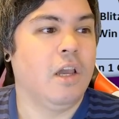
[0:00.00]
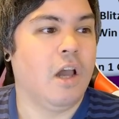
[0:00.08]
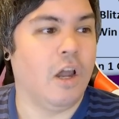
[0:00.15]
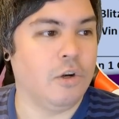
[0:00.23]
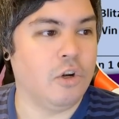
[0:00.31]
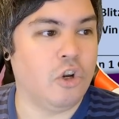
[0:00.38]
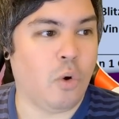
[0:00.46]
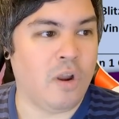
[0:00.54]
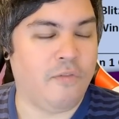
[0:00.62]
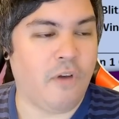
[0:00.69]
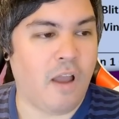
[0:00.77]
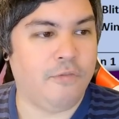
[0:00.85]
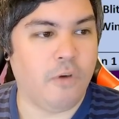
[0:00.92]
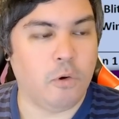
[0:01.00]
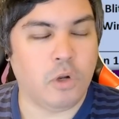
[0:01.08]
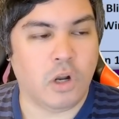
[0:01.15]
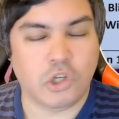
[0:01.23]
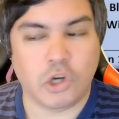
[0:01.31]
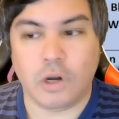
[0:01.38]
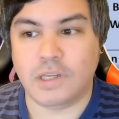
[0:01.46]
125
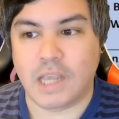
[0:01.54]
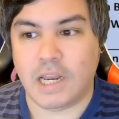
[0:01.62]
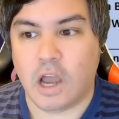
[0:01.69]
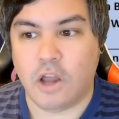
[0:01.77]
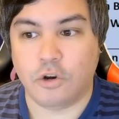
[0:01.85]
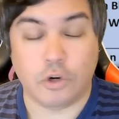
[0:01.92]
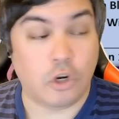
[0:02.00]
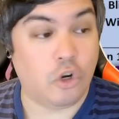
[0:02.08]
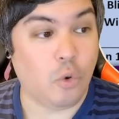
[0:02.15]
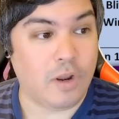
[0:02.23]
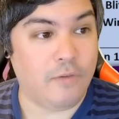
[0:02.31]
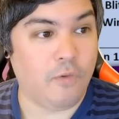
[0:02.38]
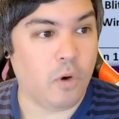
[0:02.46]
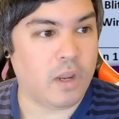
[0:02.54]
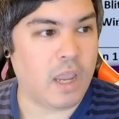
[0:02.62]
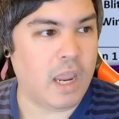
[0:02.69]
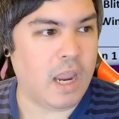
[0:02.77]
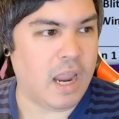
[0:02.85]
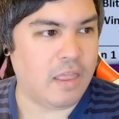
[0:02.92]
photon shards at 124k,